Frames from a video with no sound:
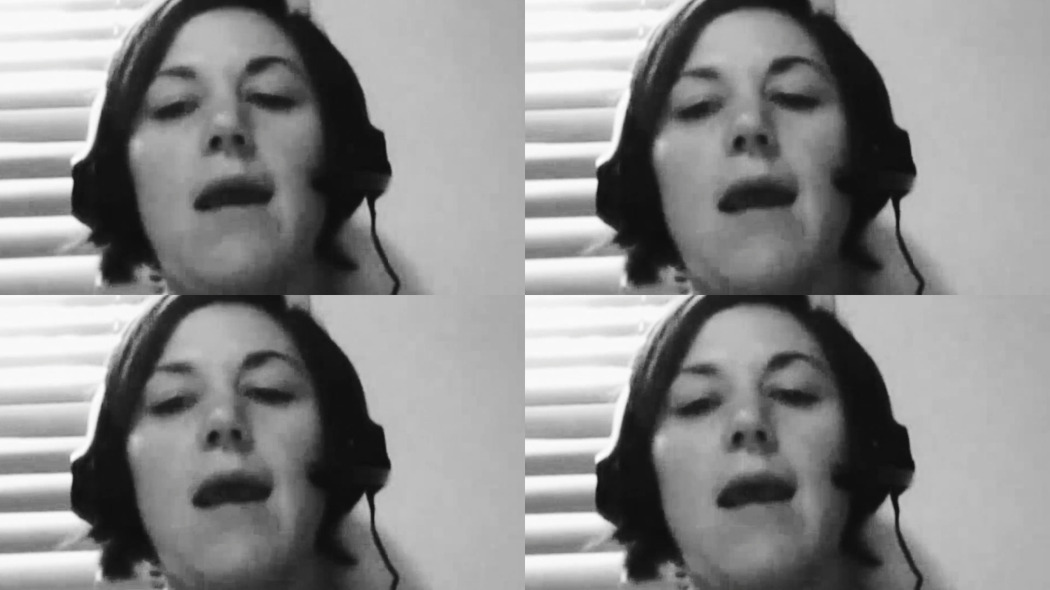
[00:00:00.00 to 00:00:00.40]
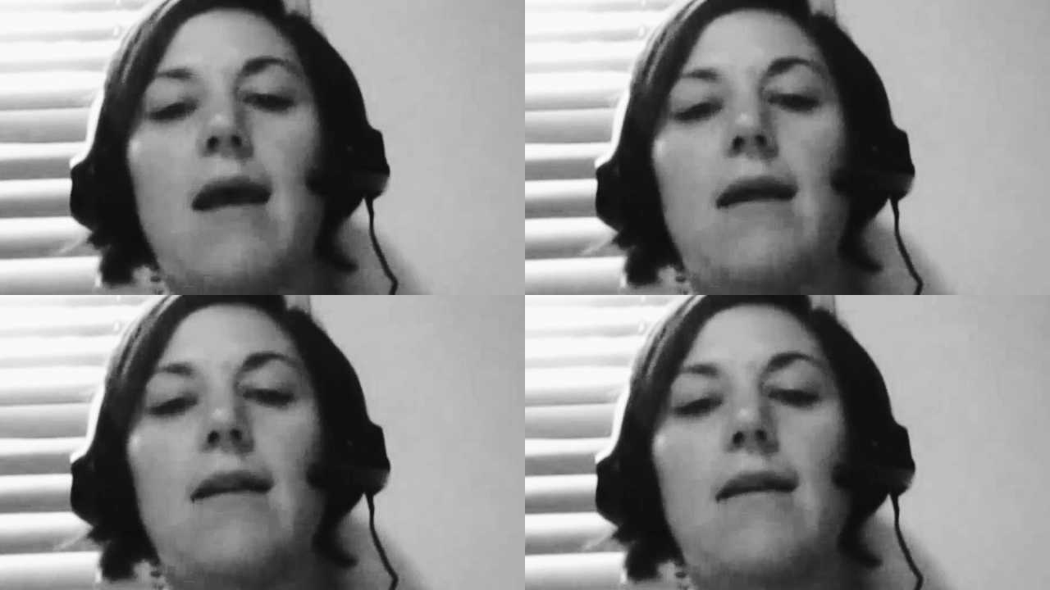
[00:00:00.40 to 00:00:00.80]

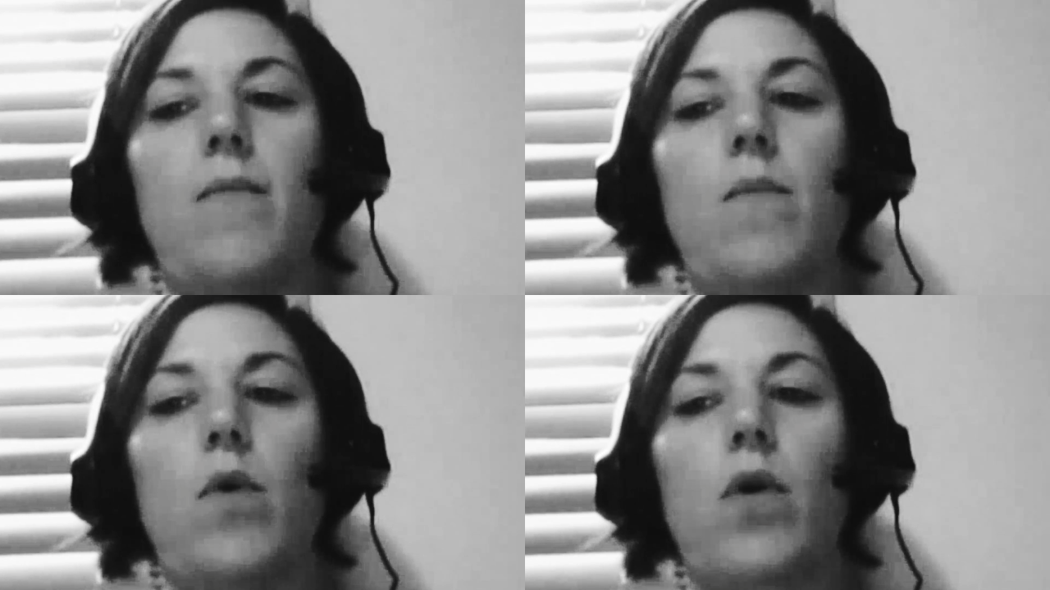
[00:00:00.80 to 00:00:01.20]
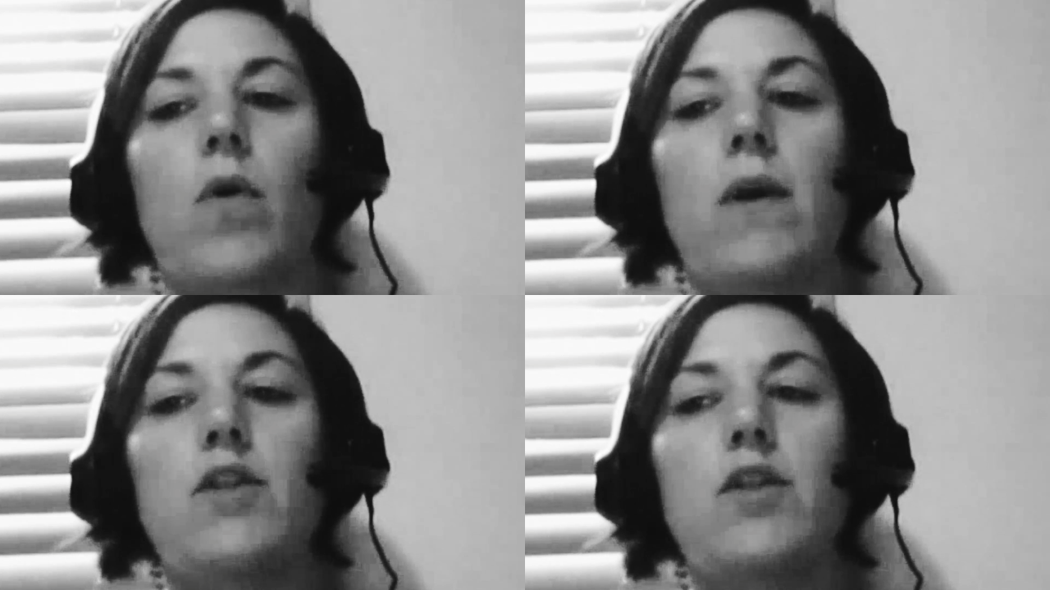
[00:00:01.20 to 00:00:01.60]
And we're
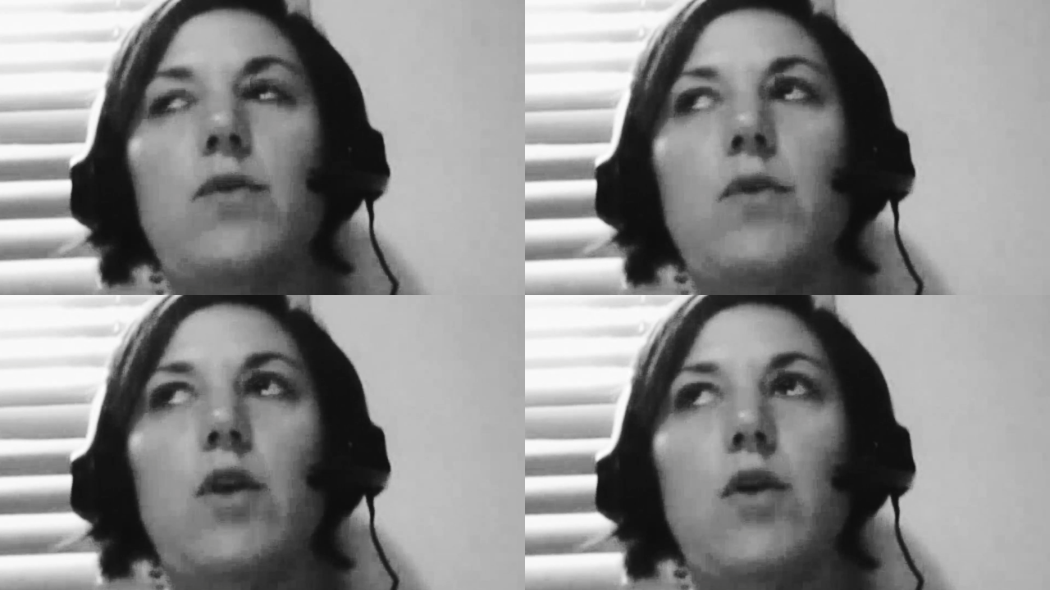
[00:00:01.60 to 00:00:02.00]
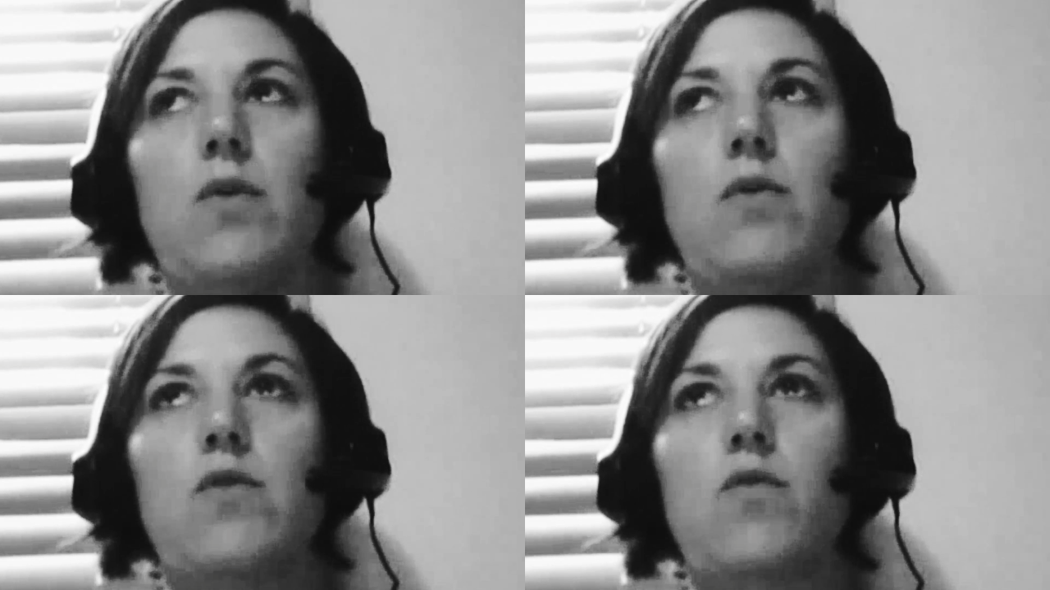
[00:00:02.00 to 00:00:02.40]
going to
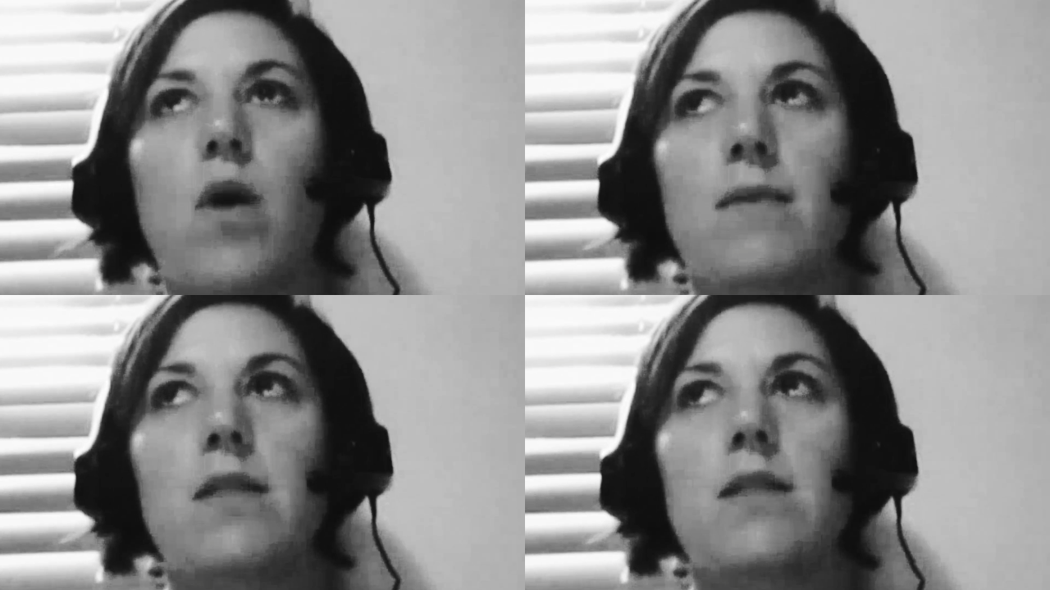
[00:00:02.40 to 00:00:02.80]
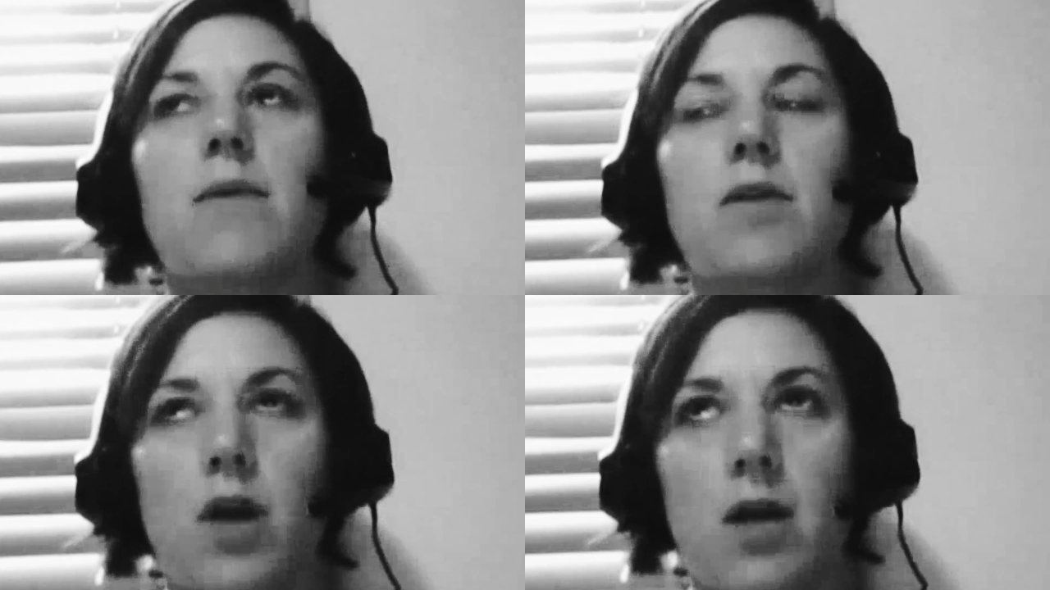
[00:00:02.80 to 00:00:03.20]
use Raman
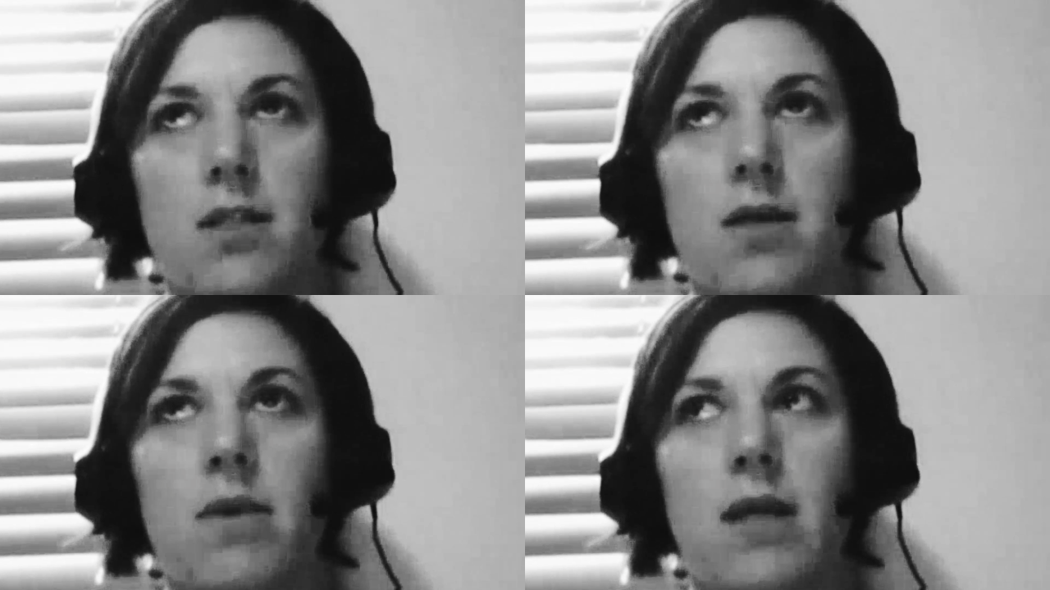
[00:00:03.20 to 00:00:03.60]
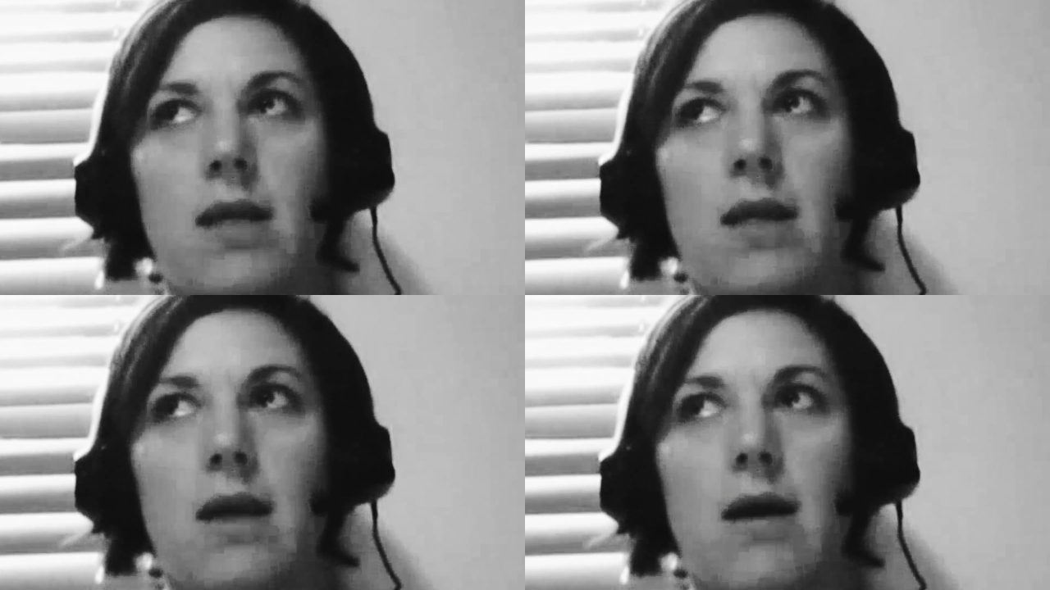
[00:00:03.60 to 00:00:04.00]

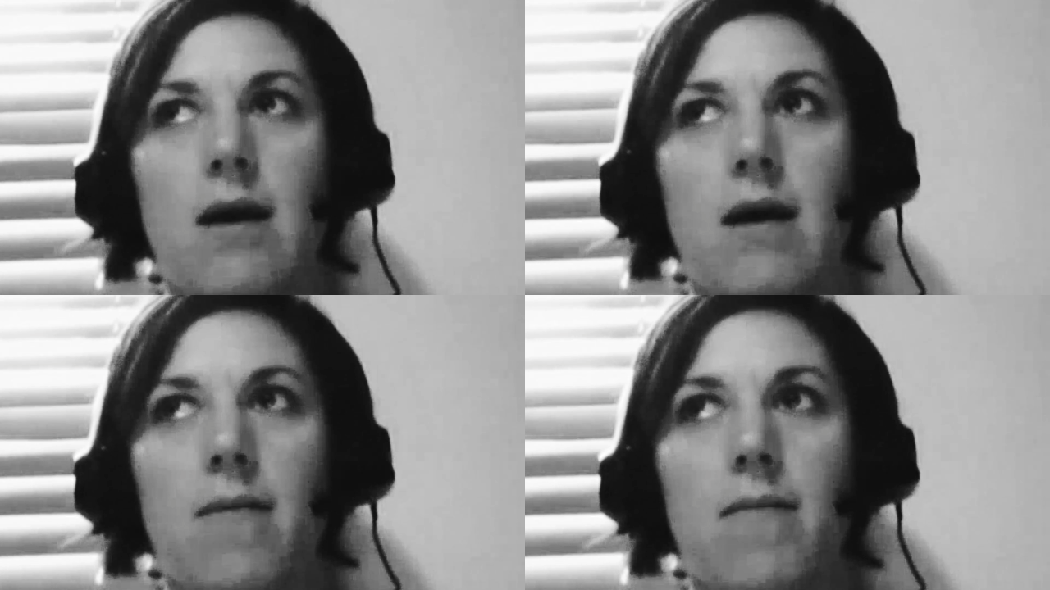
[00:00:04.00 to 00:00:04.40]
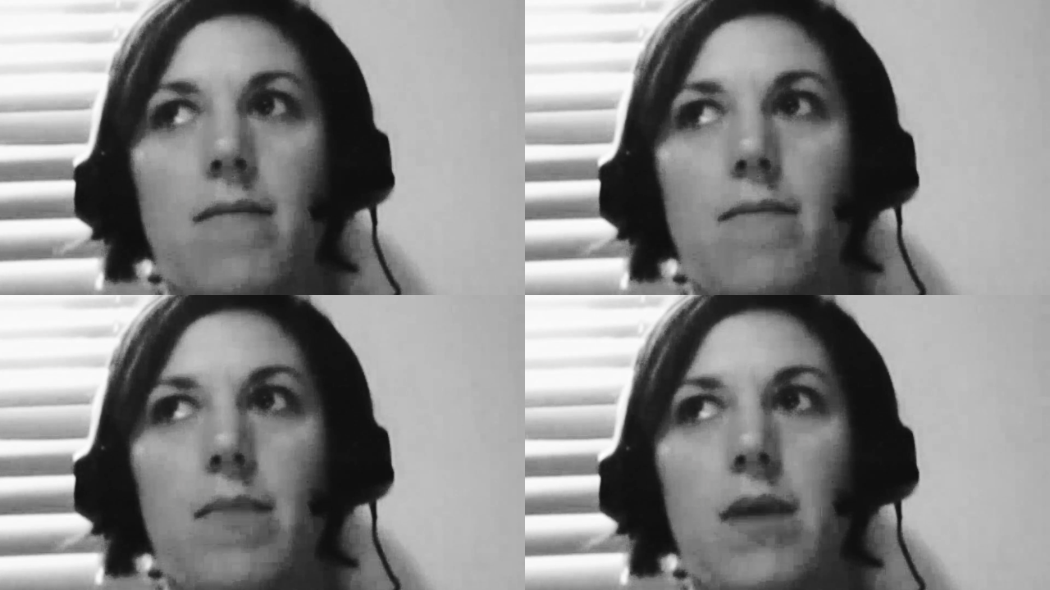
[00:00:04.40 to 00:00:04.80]
spectroscopy
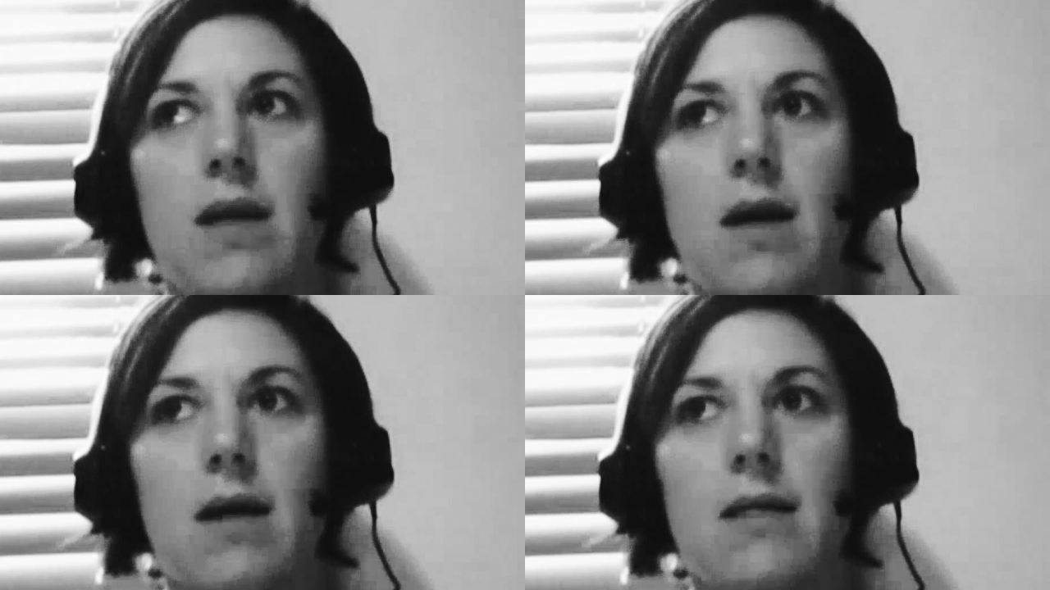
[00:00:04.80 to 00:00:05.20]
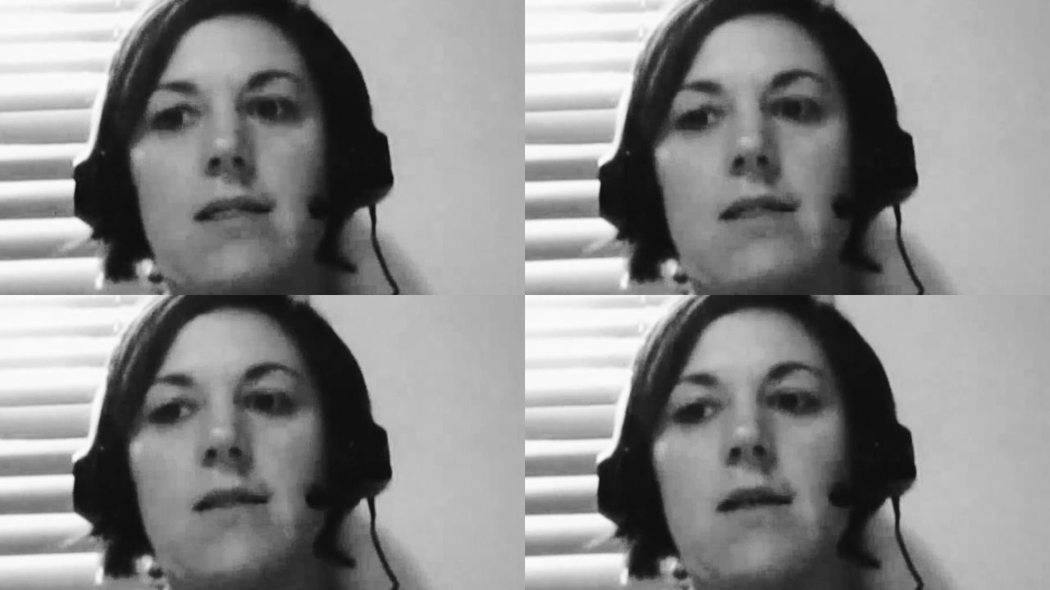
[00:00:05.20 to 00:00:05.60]

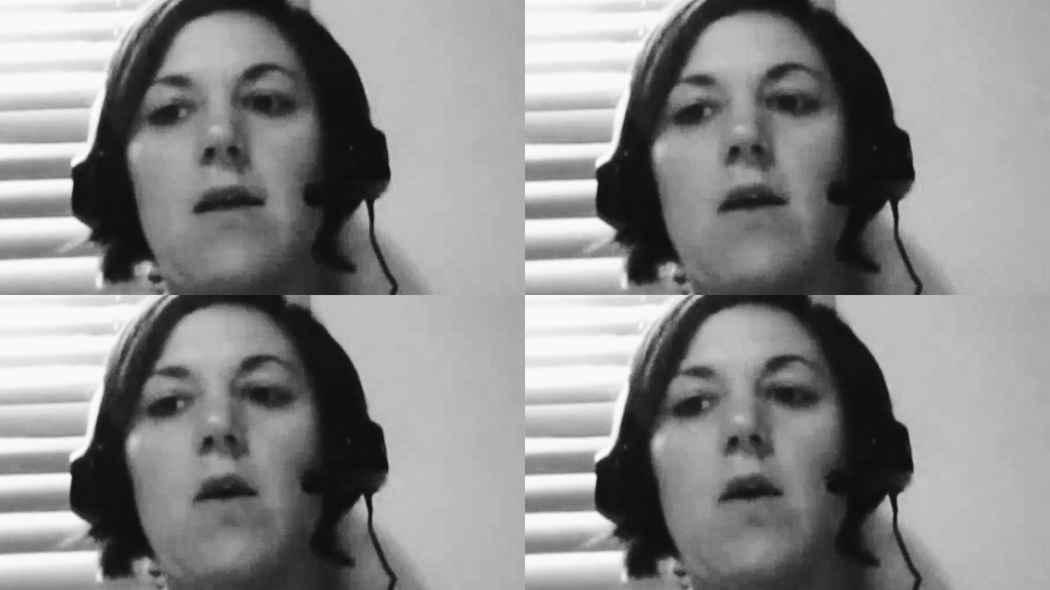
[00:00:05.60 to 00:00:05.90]
because